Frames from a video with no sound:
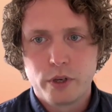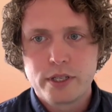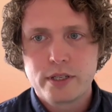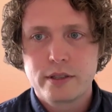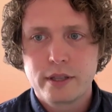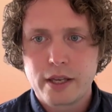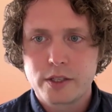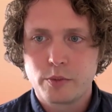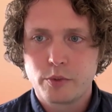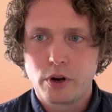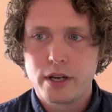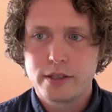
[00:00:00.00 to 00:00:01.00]
which isn't that
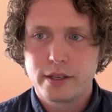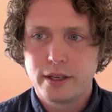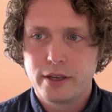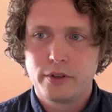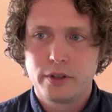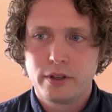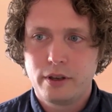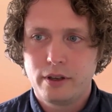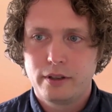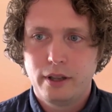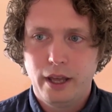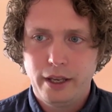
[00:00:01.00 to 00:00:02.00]
surprising given
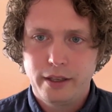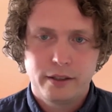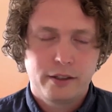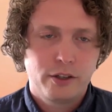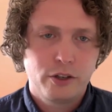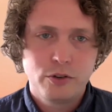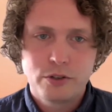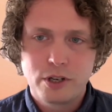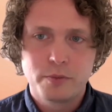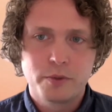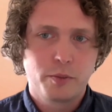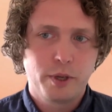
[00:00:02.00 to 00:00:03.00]
that like huge
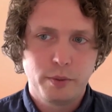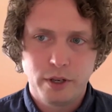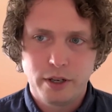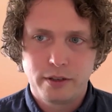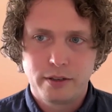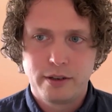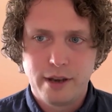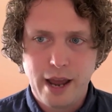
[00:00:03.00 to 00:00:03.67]
numbers of people are